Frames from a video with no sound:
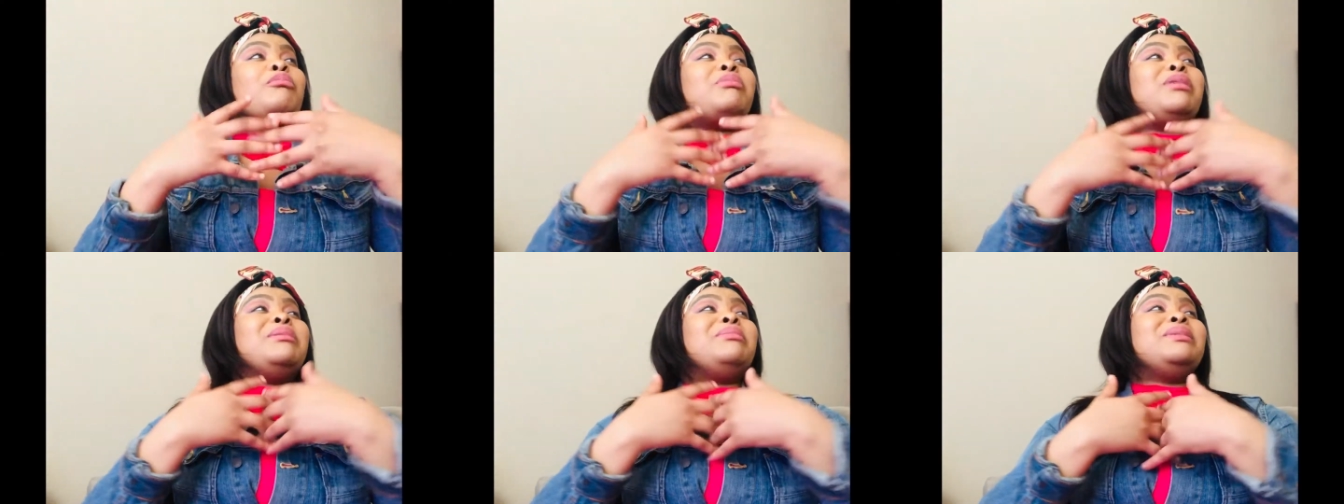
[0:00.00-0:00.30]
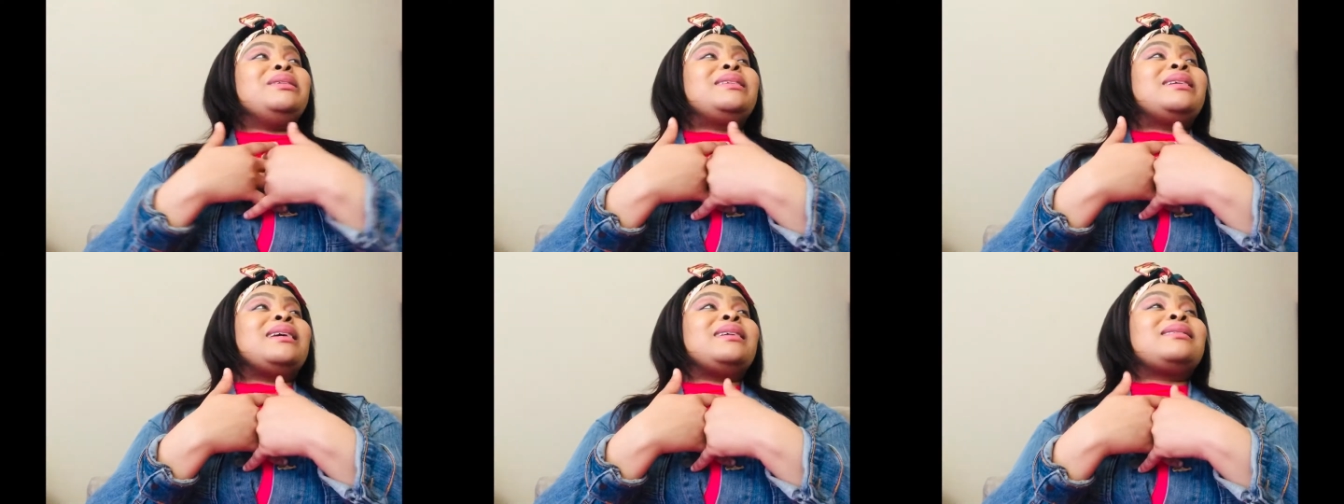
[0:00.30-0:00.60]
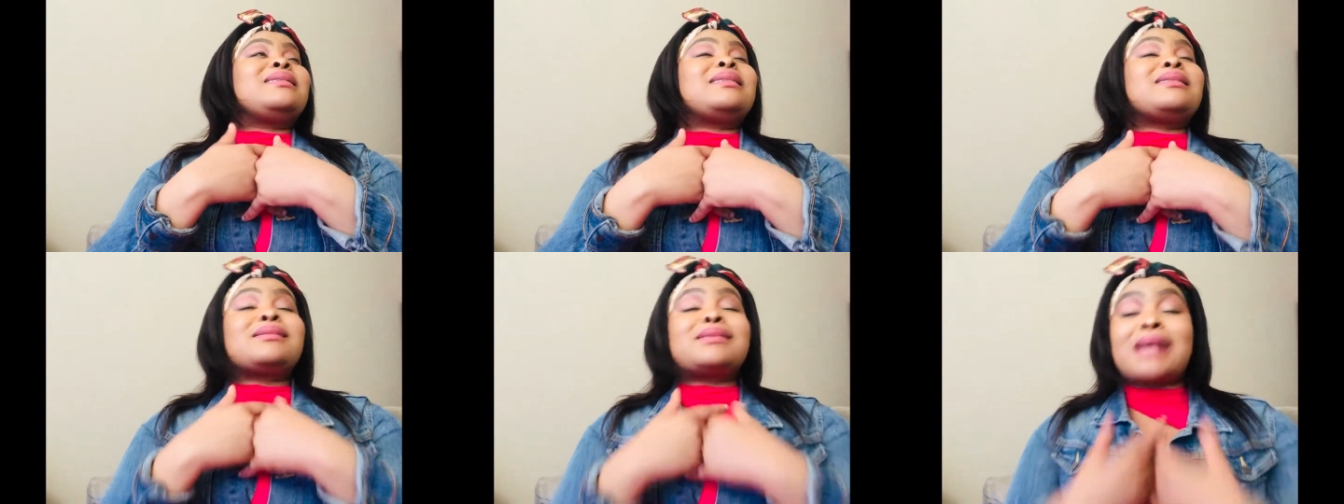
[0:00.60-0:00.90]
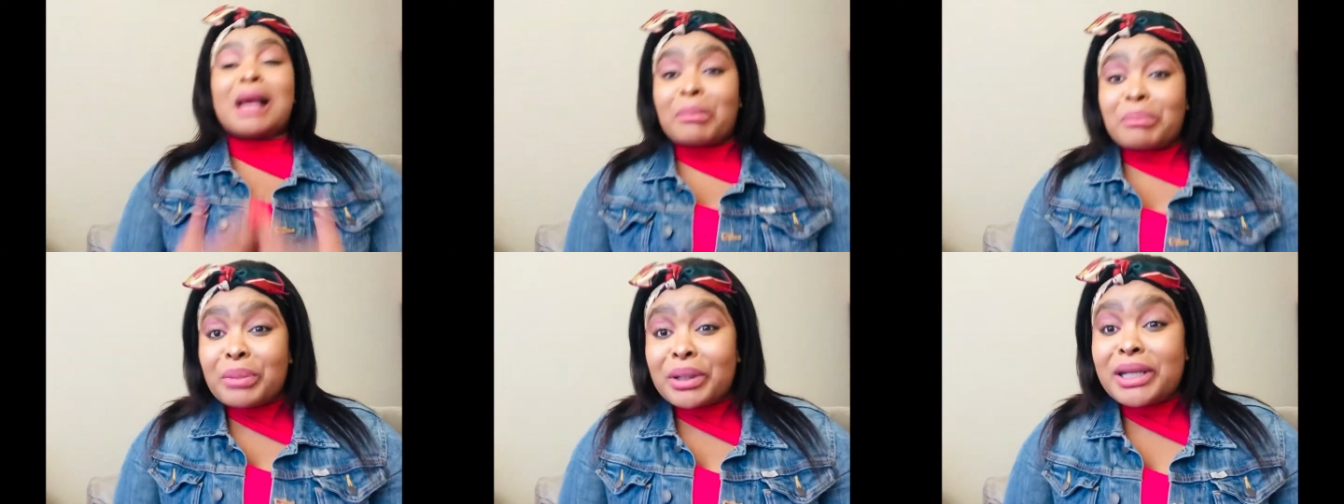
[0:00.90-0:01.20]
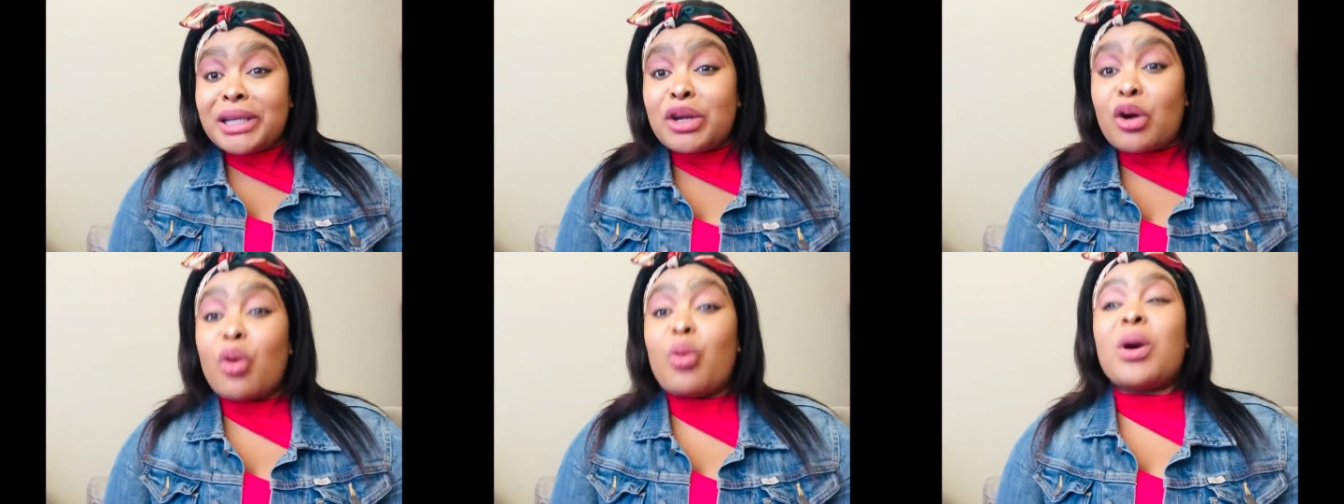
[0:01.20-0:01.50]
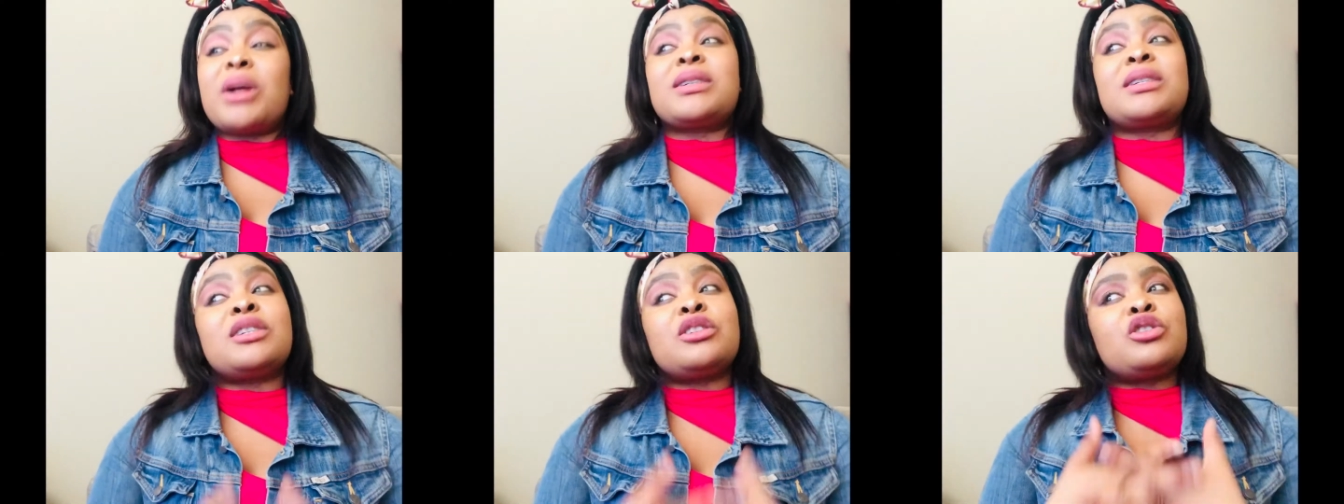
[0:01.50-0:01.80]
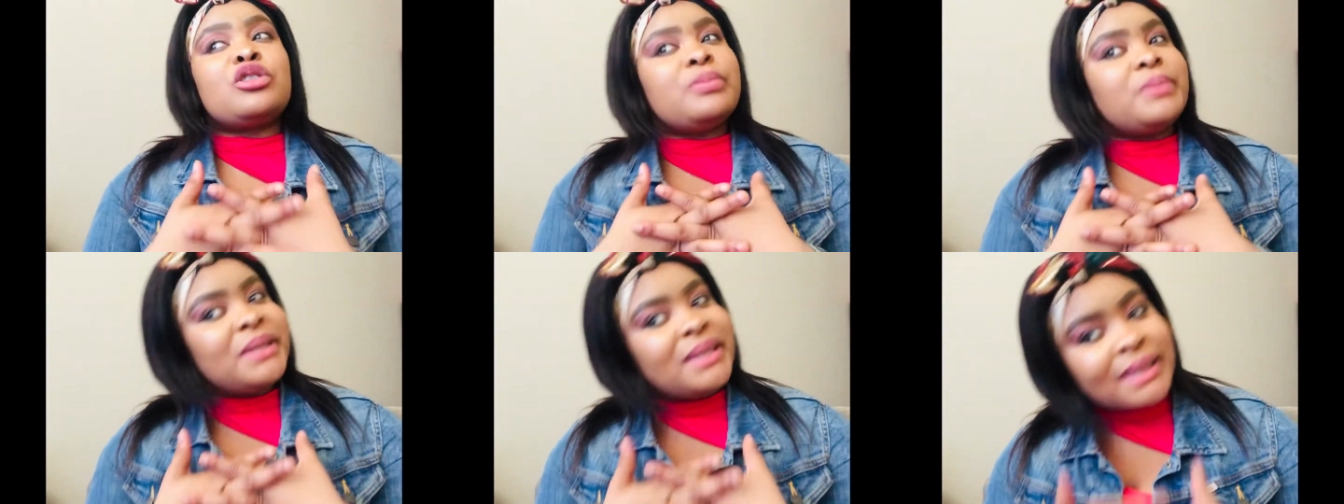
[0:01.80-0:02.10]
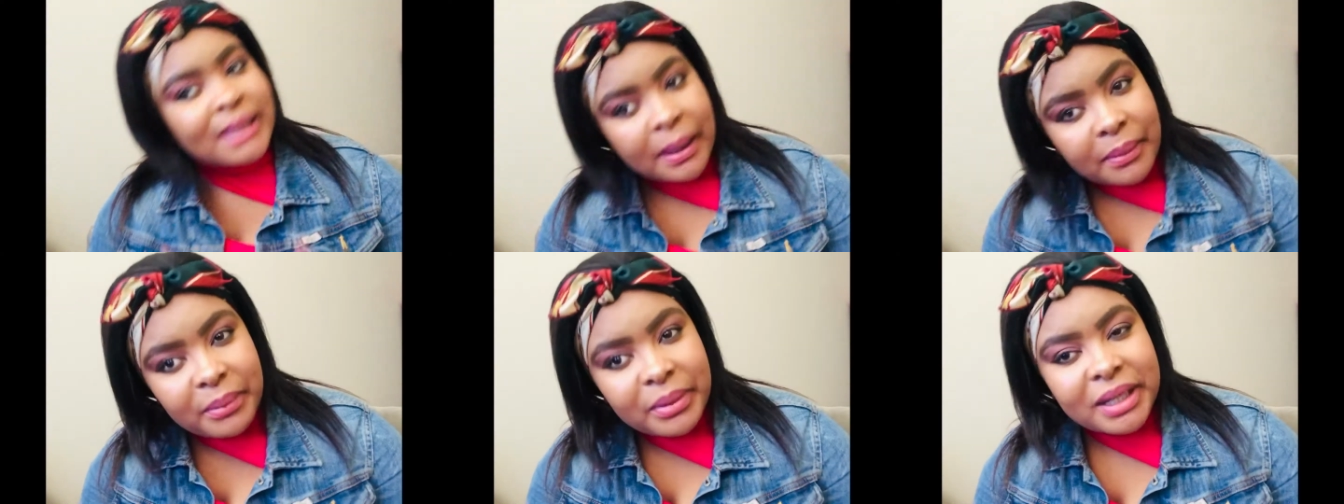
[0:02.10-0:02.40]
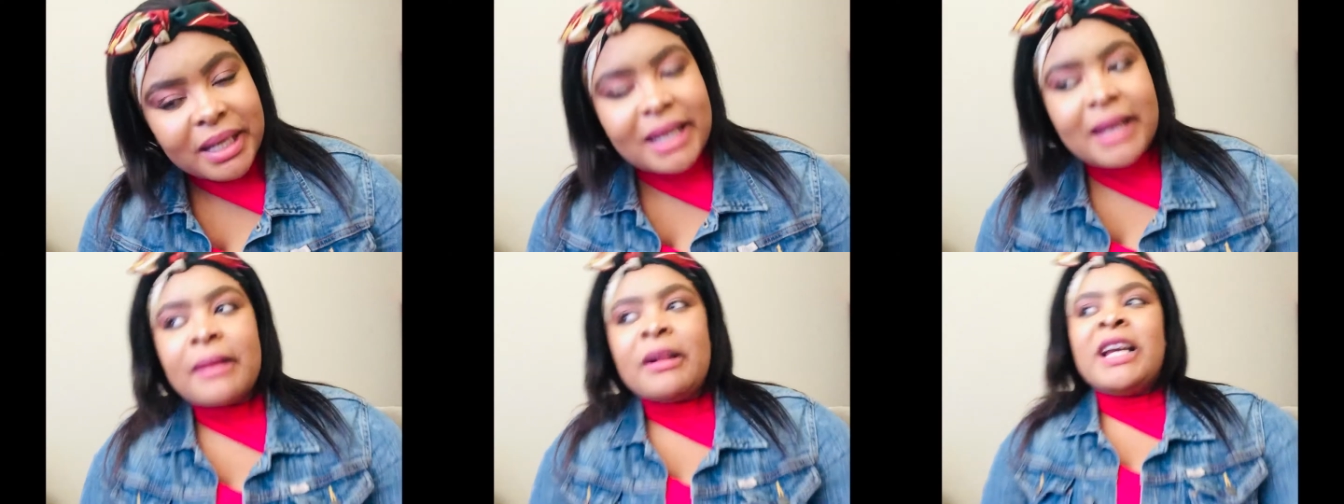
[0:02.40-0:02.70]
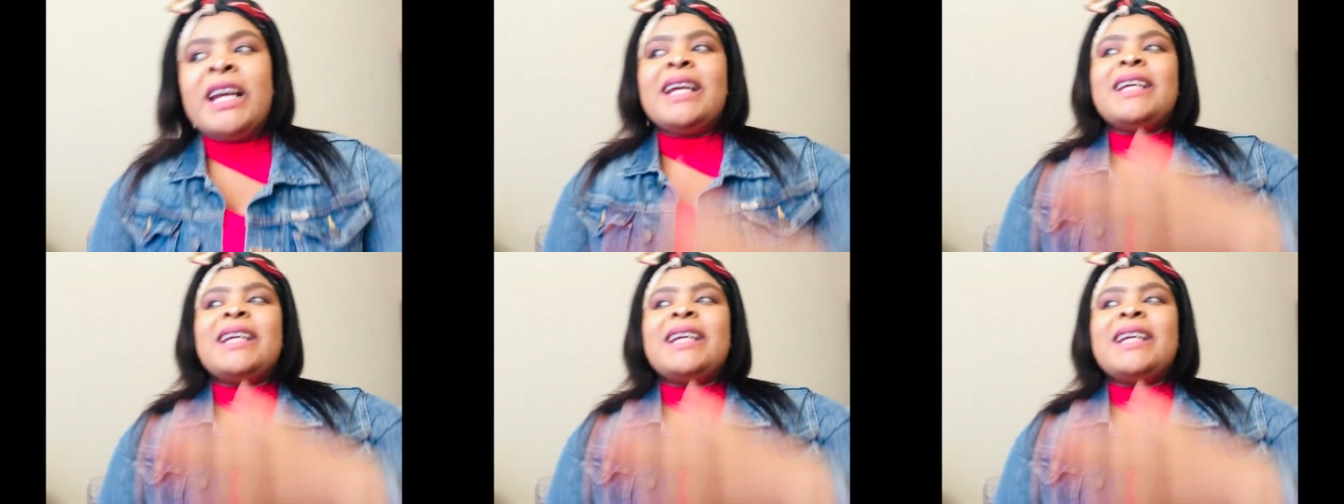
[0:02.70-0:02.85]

imitating somebody or wanting to be somebody.